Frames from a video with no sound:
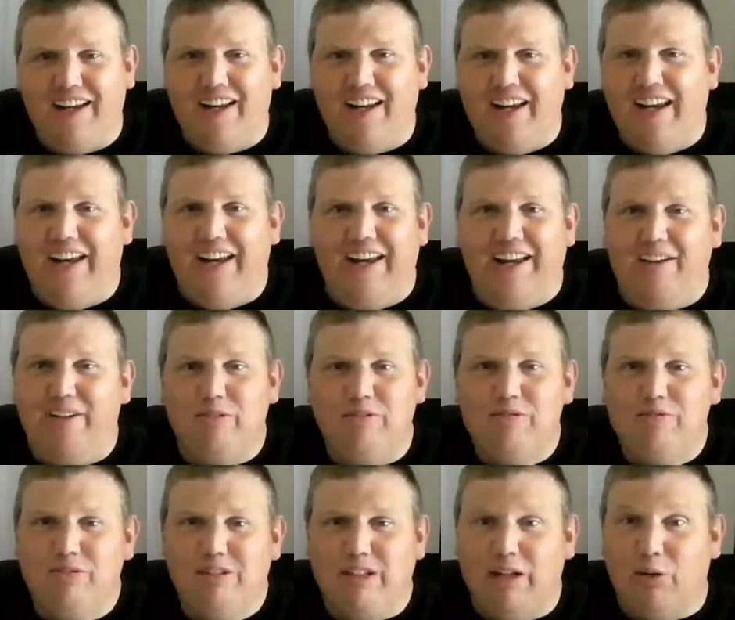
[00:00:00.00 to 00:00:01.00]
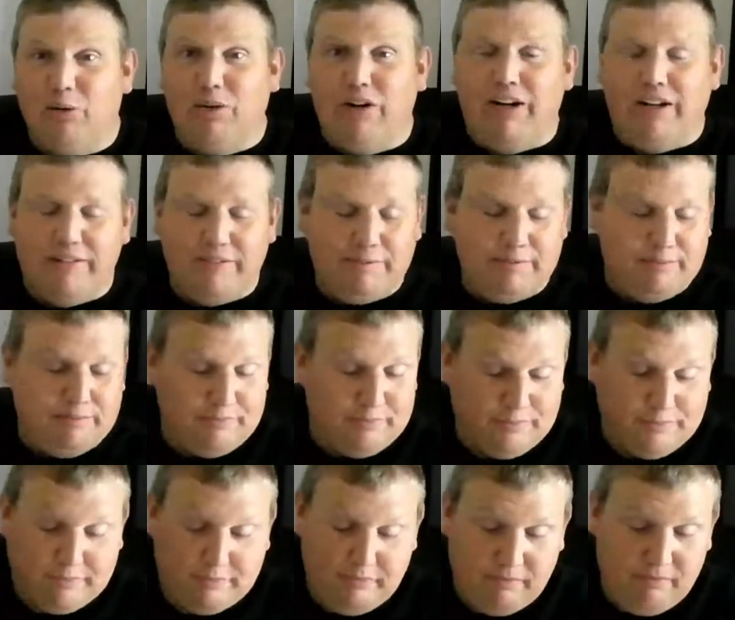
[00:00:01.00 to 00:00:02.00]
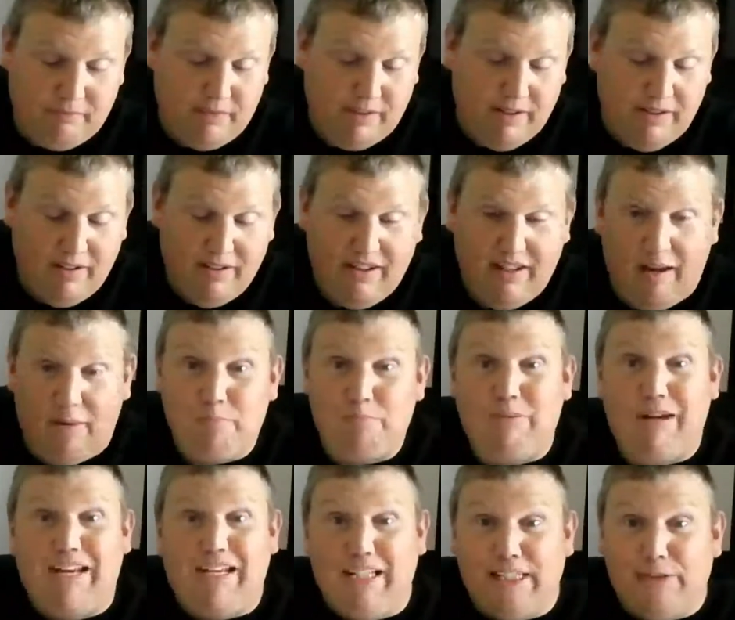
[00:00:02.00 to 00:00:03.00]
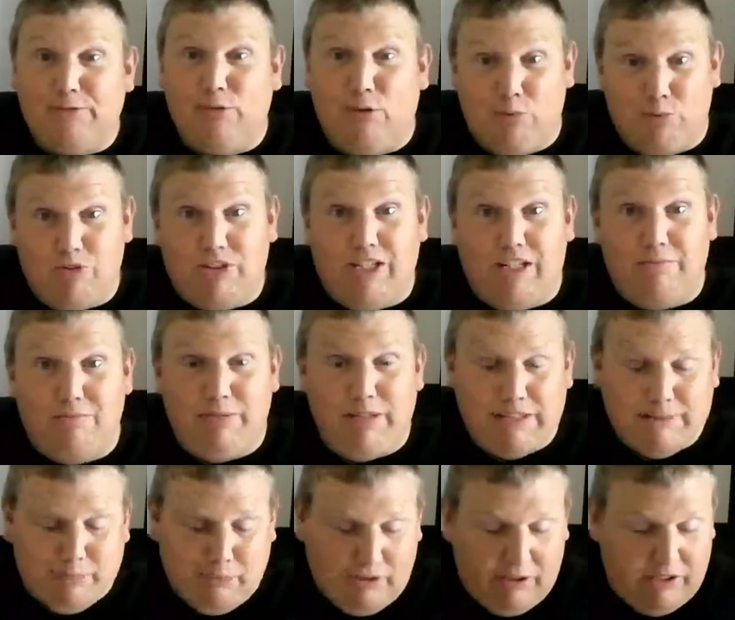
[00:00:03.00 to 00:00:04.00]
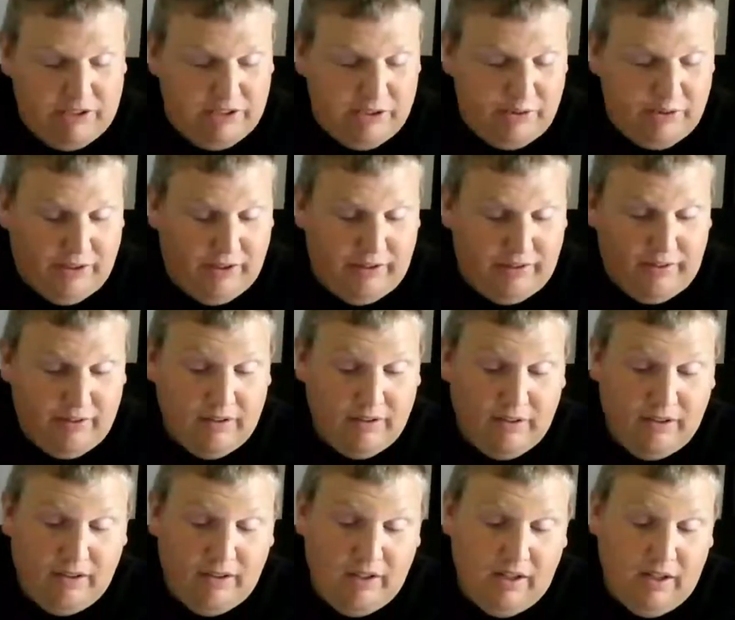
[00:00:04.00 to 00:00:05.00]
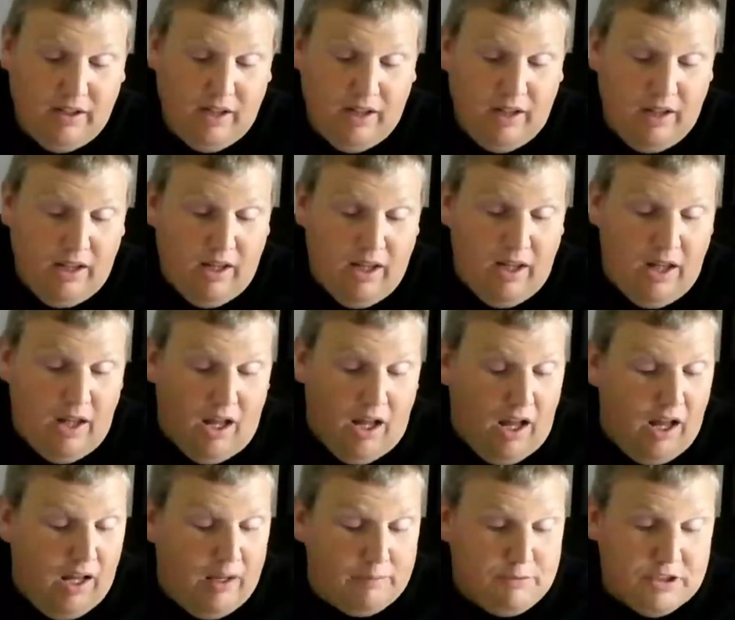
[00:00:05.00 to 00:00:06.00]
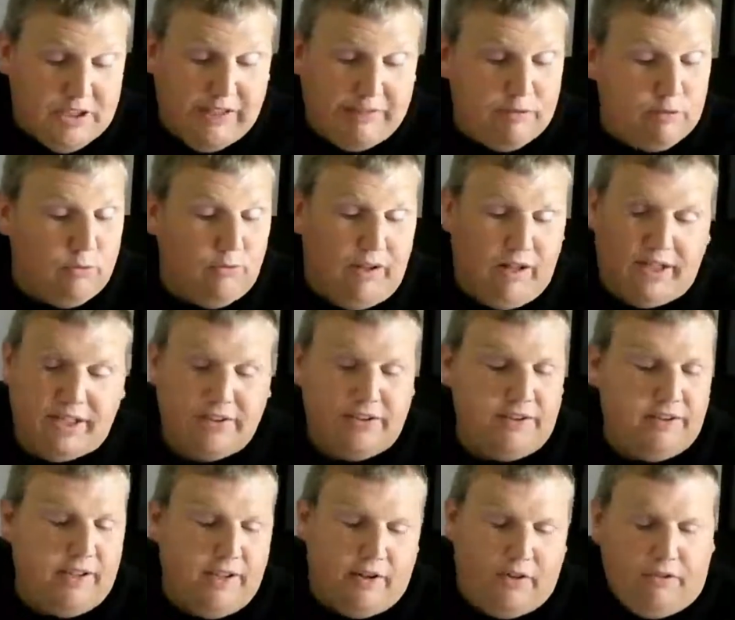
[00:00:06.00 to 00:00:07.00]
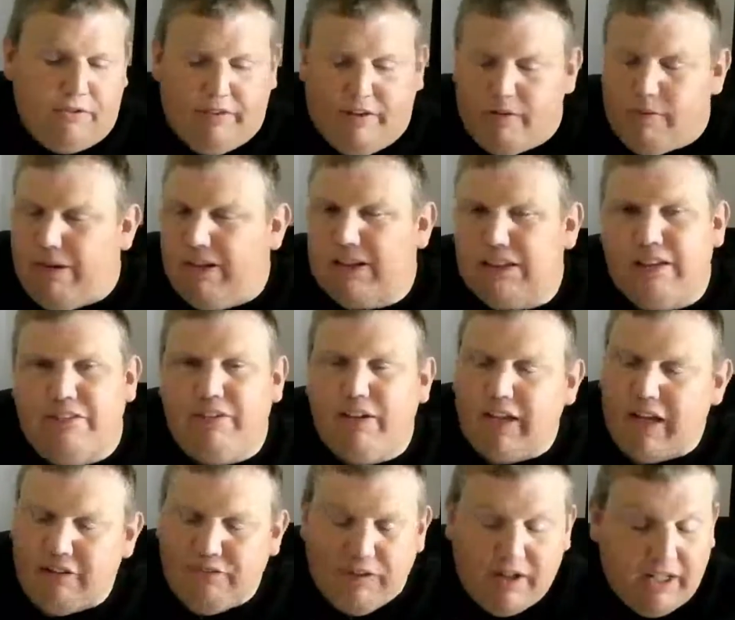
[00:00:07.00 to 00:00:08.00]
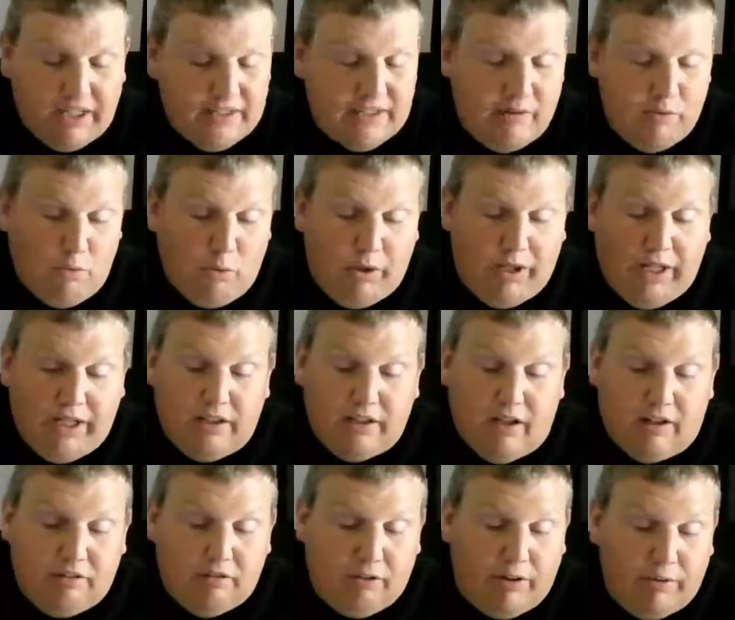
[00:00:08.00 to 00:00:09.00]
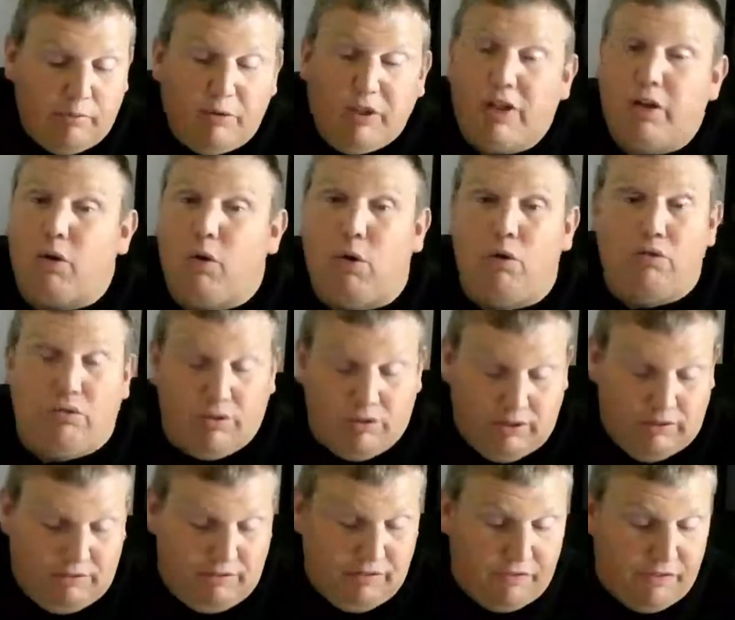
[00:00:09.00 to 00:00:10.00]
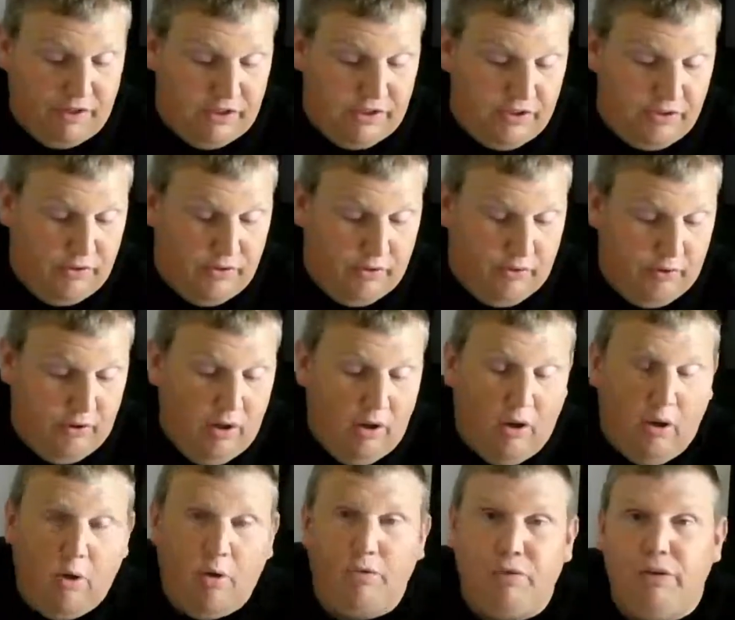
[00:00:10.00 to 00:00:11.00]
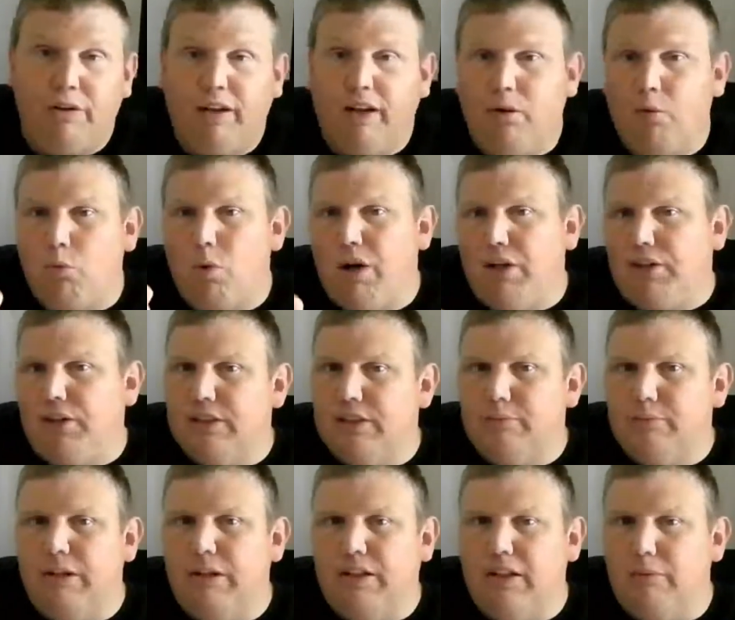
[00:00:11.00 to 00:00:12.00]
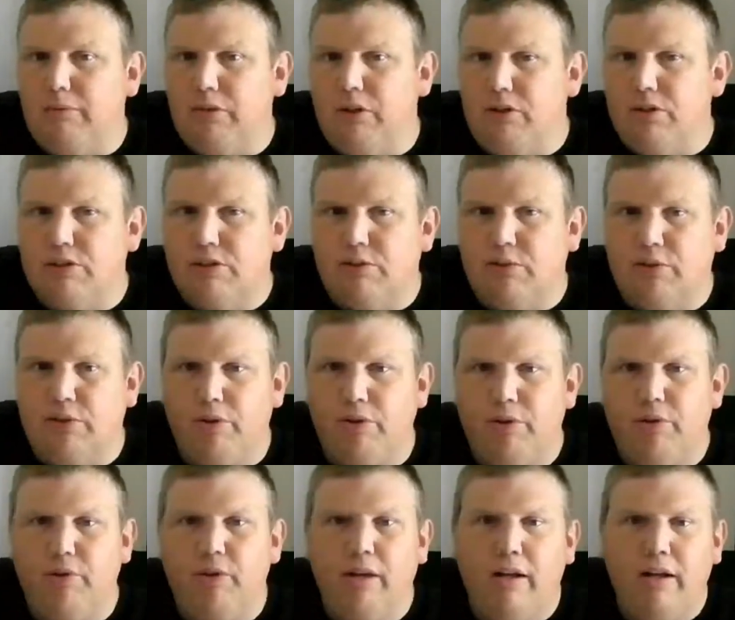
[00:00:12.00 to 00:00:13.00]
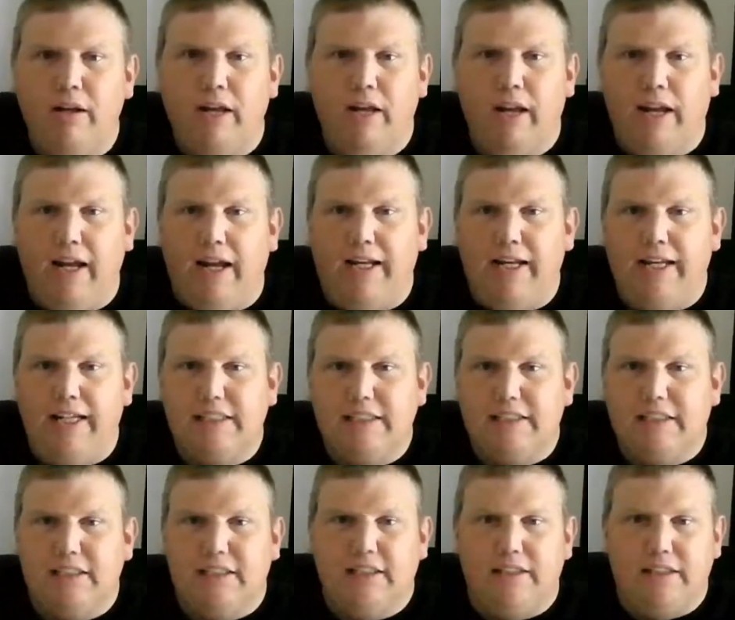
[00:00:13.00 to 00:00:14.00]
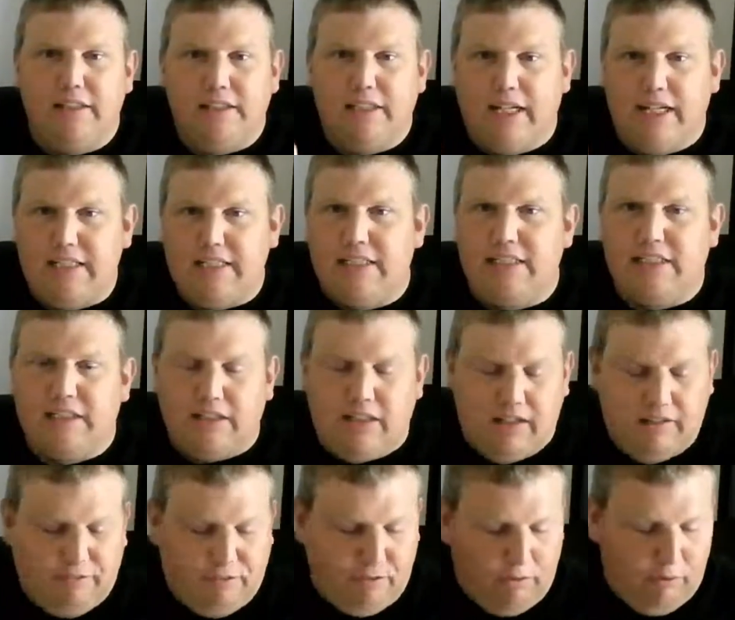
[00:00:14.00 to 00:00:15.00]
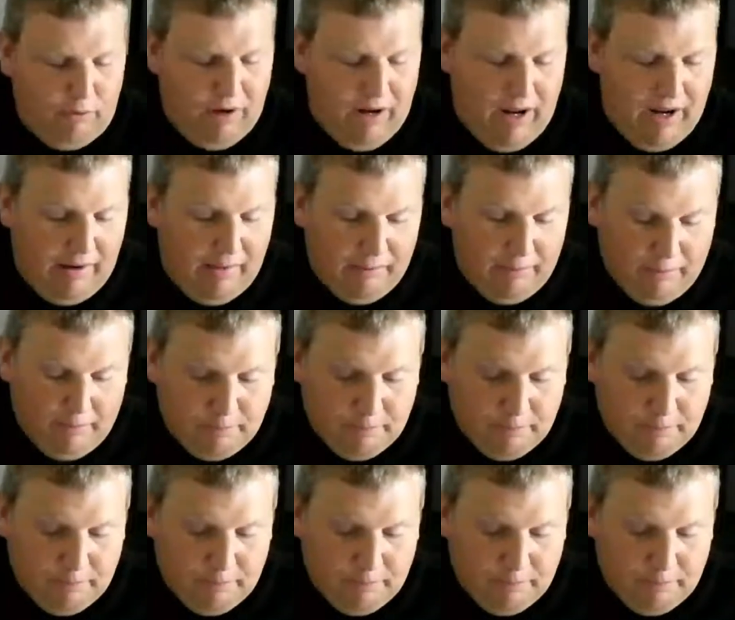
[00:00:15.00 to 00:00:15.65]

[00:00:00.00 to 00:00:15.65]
and get a ring. And beat his former team, Pittsburgh, in doing it. Chiefs, they're favored by 7.5. I got them winning, covering, taking over on the 52. Hopefully that Watkins pickup goes through, and he stays the stud for a while.